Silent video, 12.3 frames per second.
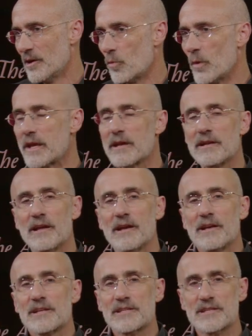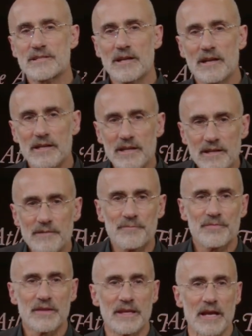we can study,
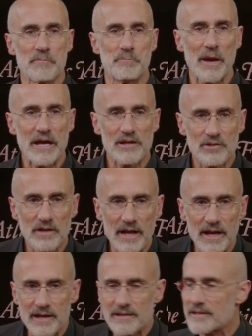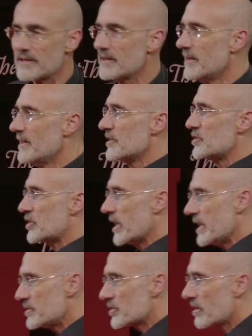get better at,
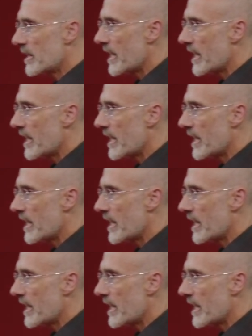change our